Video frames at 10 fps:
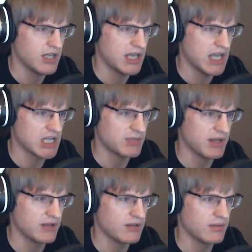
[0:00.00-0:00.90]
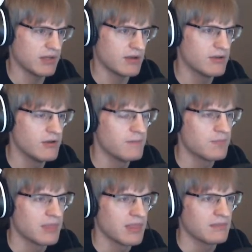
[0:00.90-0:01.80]
And shebang, here we
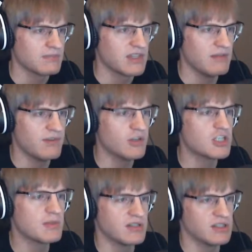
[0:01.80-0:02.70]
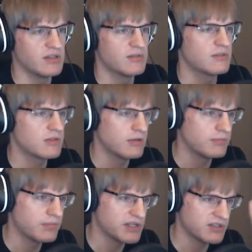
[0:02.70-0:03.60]
go. Temp Village should be on the
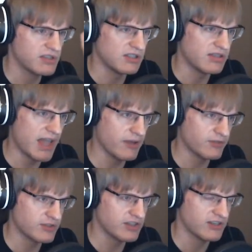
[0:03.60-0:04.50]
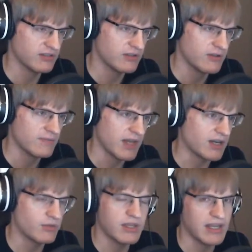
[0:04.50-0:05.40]
puzzle to the left. I
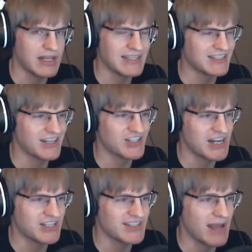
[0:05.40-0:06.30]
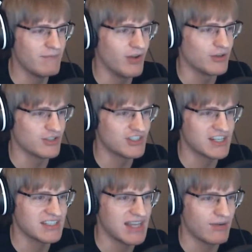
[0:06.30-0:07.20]
don't think anything's gonna change in Temp Village. I'm just gonna
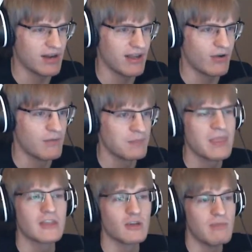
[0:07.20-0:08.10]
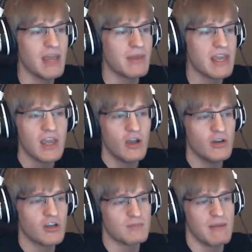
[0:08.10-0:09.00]
say that right now. Though maybe, who
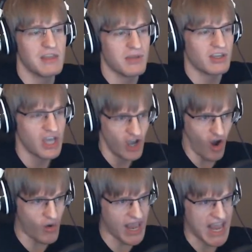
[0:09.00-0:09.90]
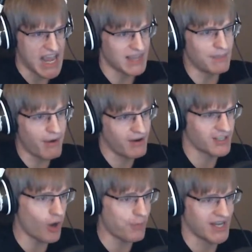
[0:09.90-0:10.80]
knows, maybe they'll be like, hoi, the barrier's
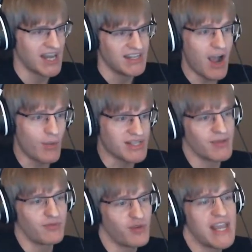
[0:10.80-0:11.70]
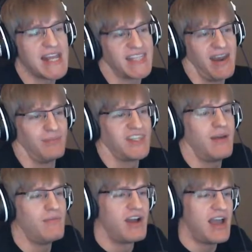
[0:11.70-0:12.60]
open. Now we set free,
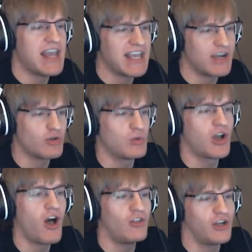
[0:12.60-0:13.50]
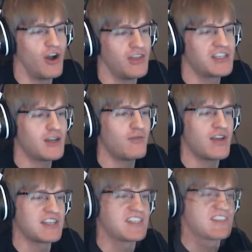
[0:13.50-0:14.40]
Tem-Tem. I can go to Kullig on the
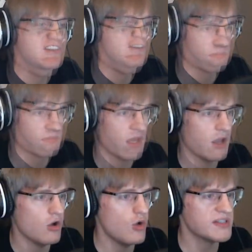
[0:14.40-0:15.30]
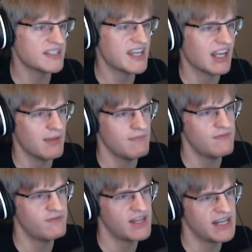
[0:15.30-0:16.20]
surface. Oh, is it
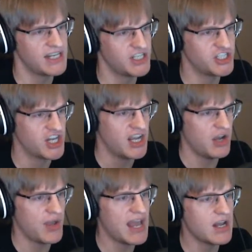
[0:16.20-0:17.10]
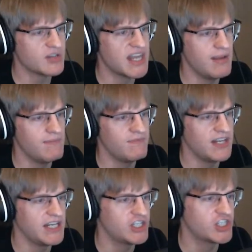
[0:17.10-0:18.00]
Tem Village? Oh, hello, Tem
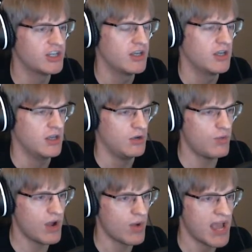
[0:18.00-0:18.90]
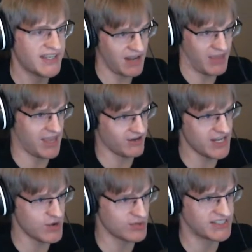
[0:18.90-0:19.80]
Village. Wow, Temmie here
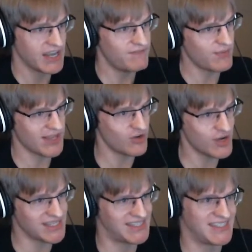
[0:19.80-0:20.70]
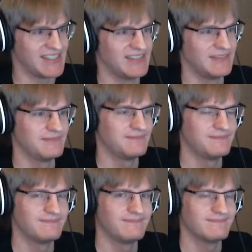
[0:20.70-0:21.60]
news, very goods.
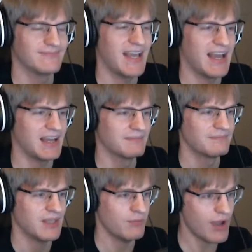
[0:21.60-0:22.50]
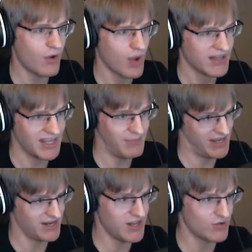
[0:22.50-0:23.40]
Uh-huh. Wow, Temmie
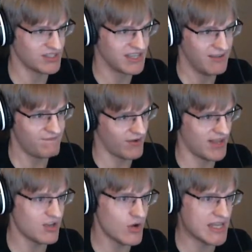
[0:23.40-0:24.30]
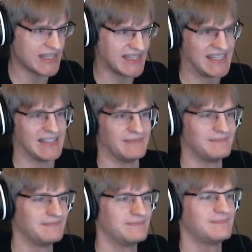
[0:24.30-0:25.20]
here nudes, very goods.
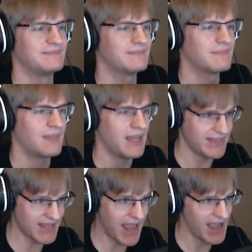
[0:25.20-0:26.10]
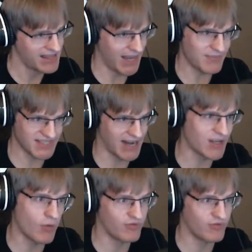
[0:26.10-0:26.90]
Yeah, yeah, Tems can go